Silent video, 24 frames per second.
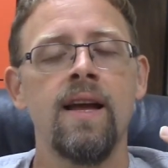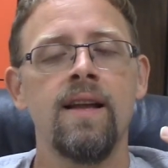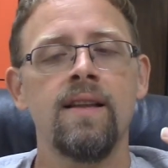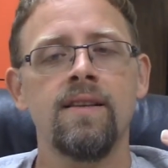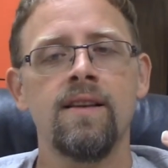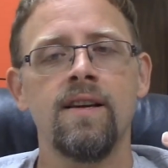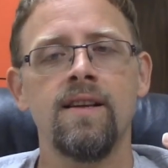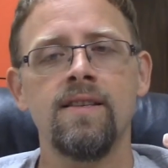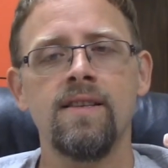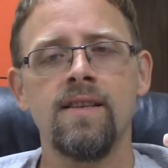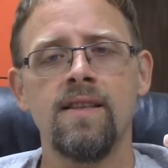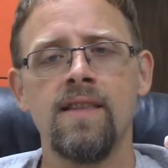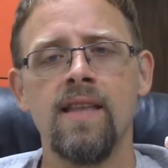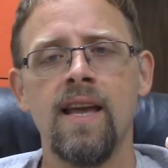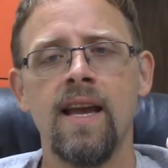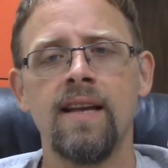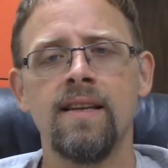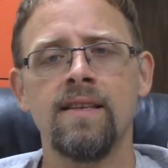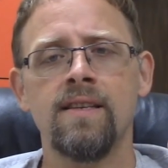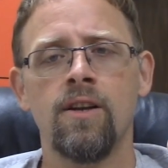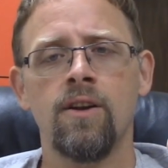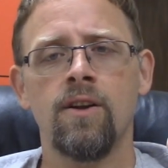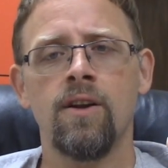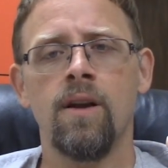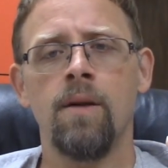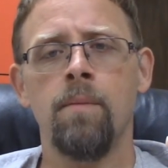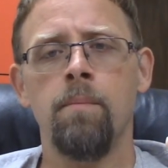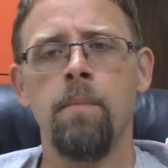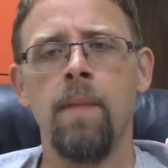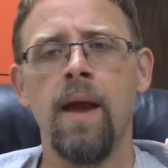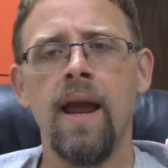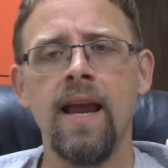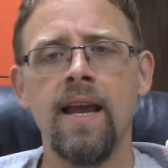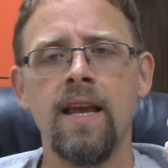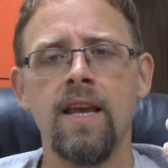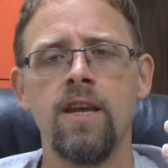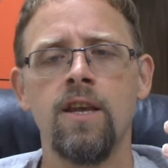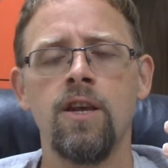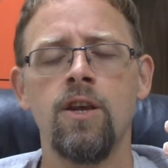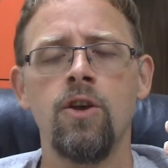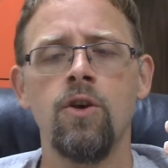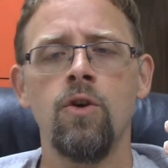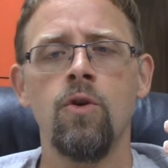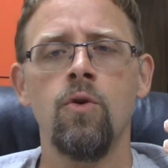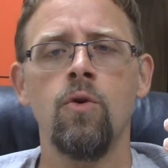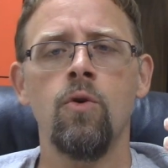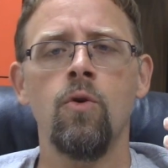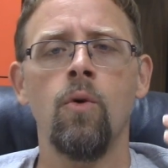tons of things that are going to make
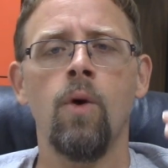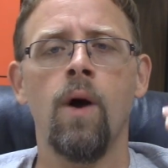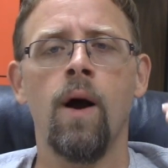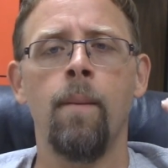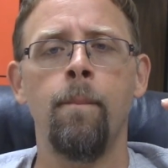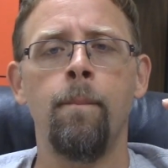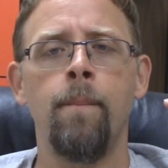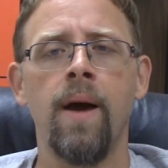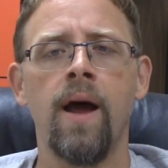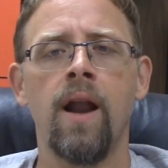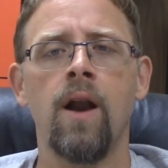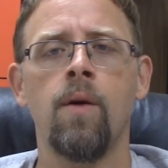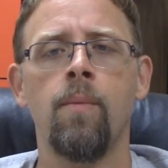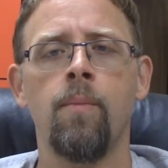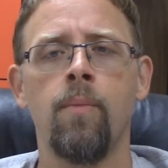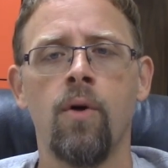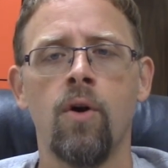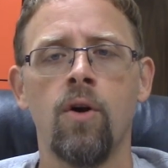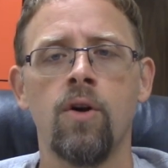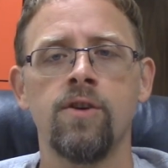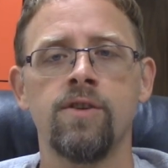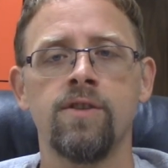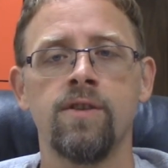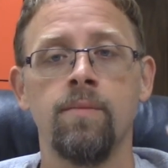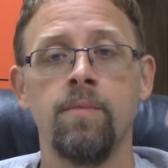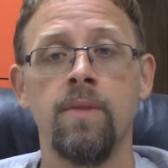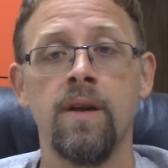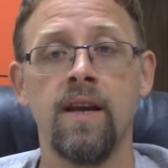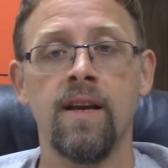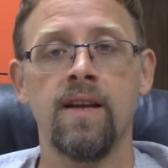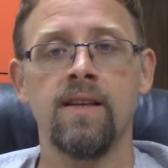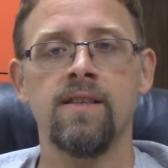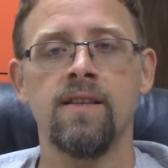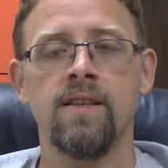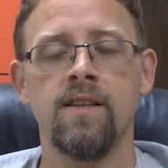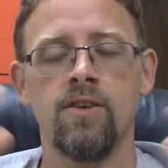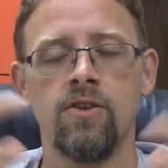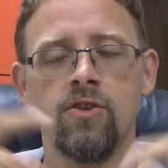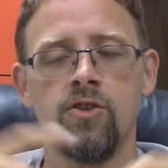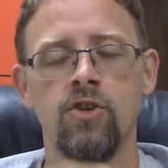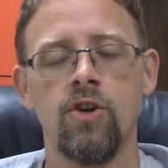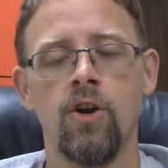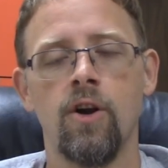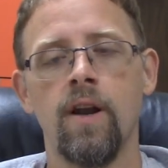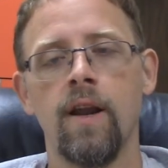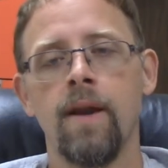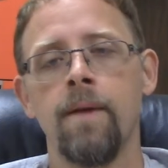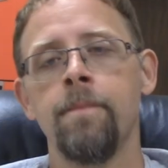you a better person because of this
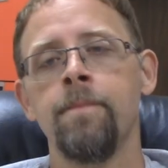journey.